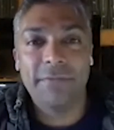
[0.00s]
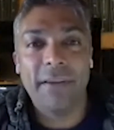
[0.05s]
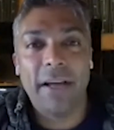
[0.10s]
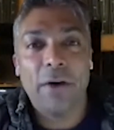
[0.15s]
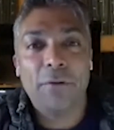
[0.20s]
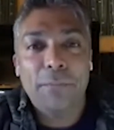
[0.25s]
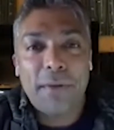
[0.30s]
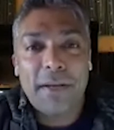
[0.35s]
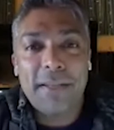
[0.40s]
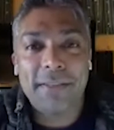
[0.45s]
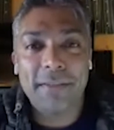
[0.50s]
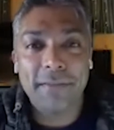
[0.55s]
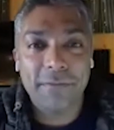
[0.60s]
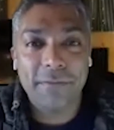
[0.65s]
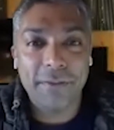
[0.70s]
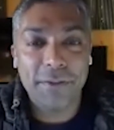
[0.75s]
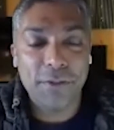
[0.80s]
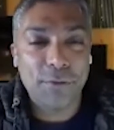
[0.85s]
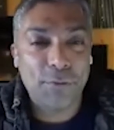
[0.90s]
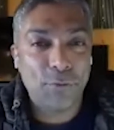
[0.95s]
found myself
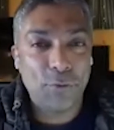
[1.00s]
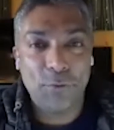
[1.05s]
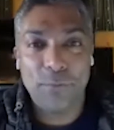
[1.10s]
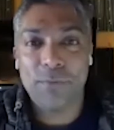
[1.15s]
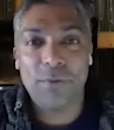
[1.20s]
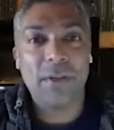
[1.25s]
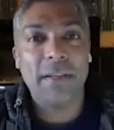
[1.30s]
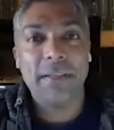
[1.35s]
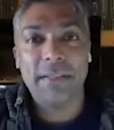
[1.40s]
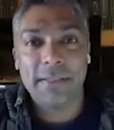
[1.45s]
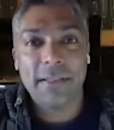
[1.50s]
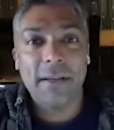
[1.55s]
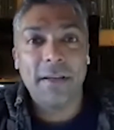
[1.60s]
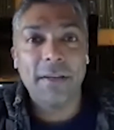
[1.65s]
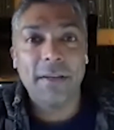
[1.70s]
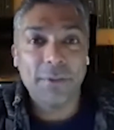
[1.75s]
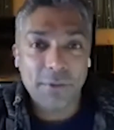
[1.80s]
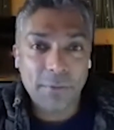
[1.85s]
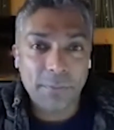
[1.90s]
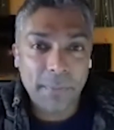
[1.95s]
in this room. So I
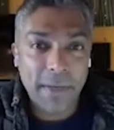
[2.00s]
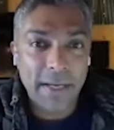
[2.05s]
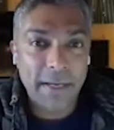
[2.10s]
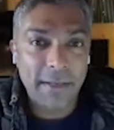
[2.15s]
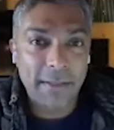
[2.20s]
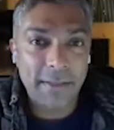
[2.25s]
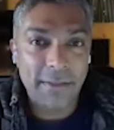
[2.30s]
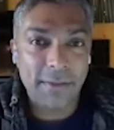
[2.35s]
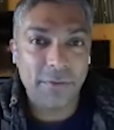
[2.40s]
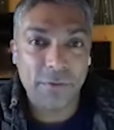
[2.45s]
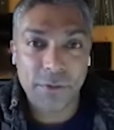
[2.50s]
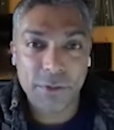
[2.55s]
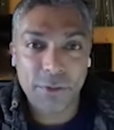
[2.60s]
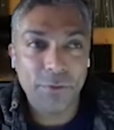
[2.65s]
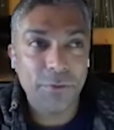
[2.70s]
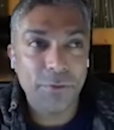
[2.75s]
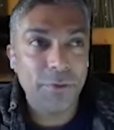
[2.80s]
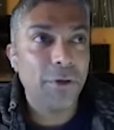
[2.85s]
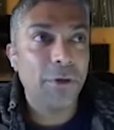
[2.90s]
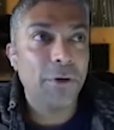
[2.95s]
decided to make it into a
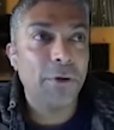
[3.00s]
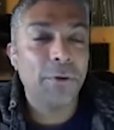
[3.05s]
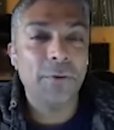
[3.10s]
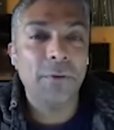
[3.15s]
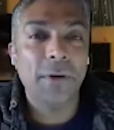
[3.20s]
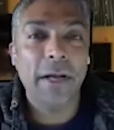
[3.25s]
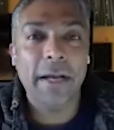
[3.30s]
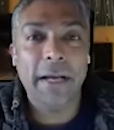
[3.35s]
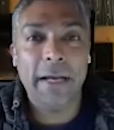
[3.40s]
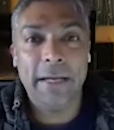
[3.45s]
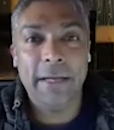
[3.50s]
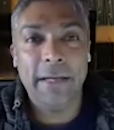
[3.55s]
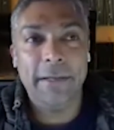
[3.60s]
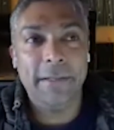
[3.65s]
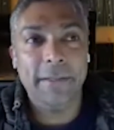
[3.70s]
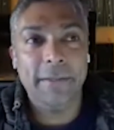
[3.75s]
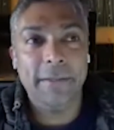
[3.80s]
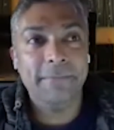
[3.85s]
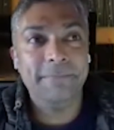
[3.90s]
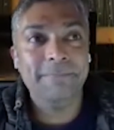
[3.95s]
studio
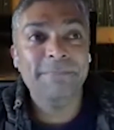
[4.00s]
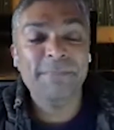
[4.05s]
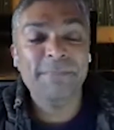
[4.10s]
and